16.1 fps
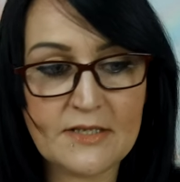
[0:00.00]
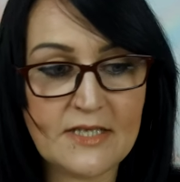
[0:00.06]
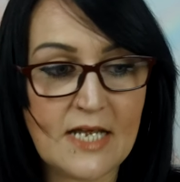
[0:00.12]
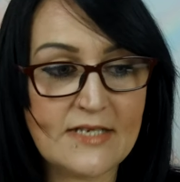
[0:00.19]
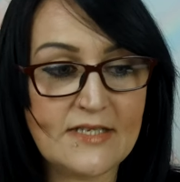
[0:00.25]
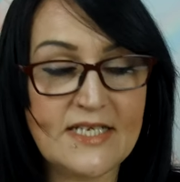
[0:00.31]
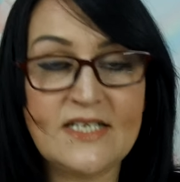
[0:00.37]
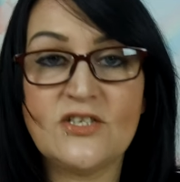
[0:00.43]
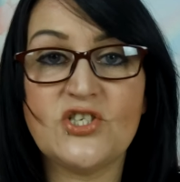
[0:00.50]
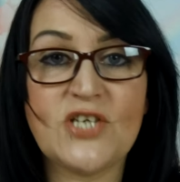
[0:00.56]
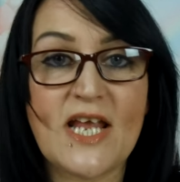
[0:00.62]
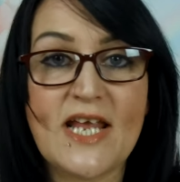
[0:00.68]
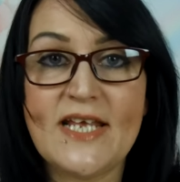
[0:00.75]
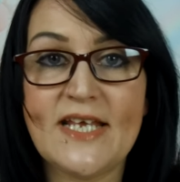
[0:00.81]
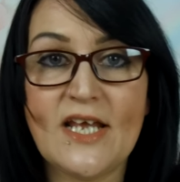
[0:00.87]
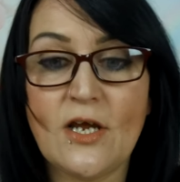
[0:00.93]
I didn't
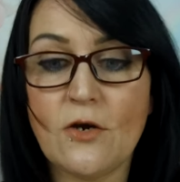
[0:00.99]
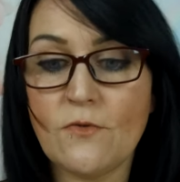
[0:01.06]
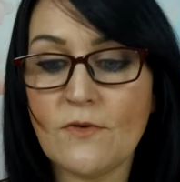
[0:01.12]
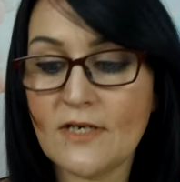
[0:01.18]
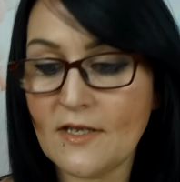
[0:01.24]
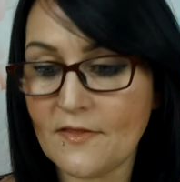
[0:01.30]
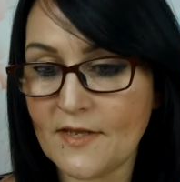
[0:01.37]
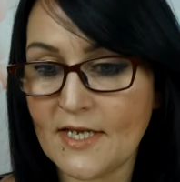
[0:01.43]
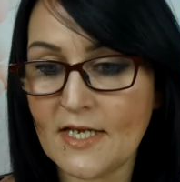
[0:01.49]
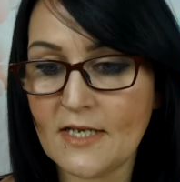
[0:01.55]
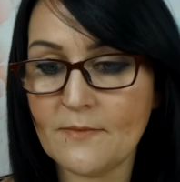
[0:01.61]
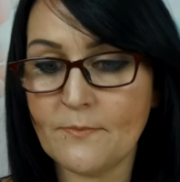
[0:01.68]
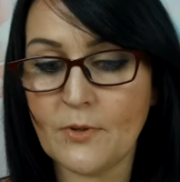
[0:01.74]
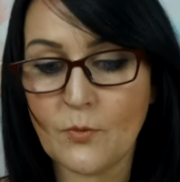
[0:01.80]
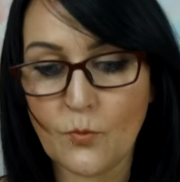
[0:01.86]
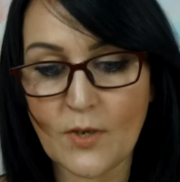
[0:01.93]
shake it or anything,
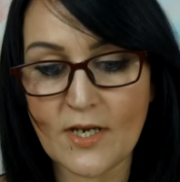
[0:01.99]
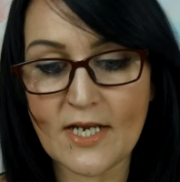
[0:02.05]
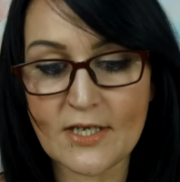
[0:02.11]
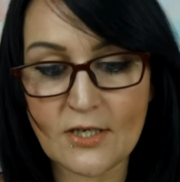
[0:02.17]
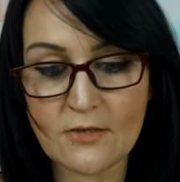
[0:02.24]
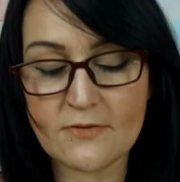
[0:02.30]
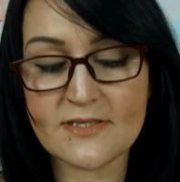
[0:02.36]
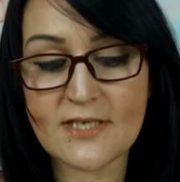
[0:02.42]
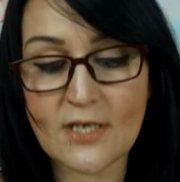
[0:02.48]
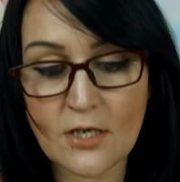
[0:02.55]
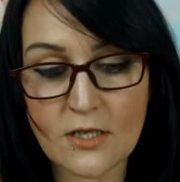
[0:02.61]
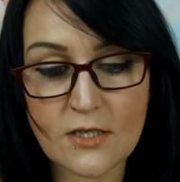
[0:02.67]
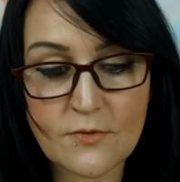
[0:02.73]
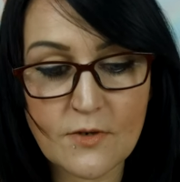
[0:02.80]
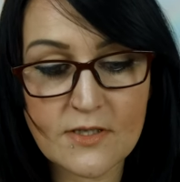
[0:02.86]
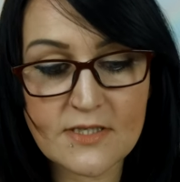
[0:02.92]
but when I used it
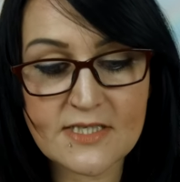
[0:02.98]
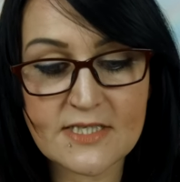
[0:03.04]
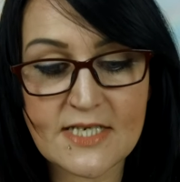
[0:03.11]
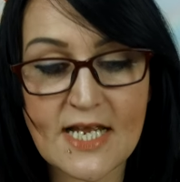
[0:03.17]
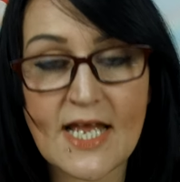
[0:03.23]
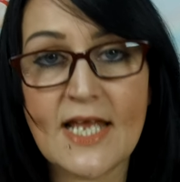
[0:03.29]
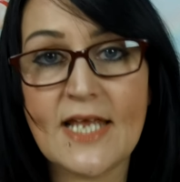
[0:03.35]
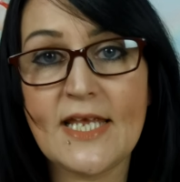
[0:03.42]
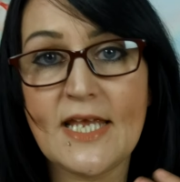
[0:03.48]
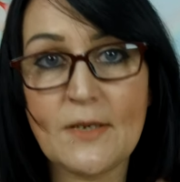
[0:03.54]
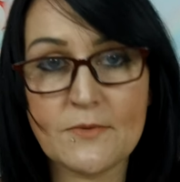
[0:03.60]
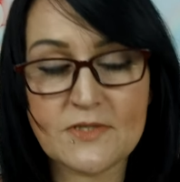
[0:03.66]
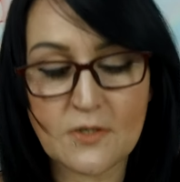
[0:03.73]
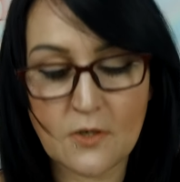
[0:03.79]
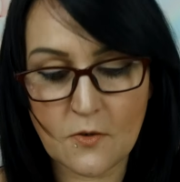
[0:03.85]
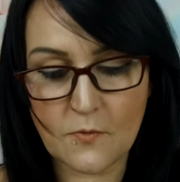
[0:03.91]
earlier on today, it
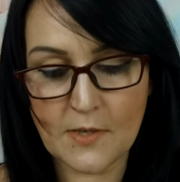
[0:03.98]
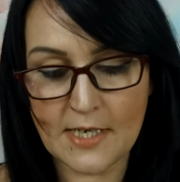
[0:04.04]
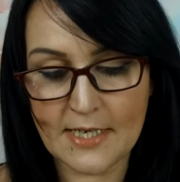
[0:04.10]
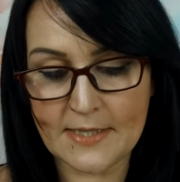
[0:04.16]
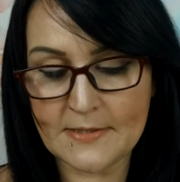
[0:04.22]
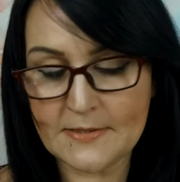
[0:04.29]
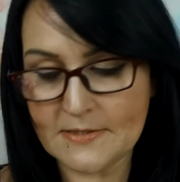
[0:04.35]
was all right.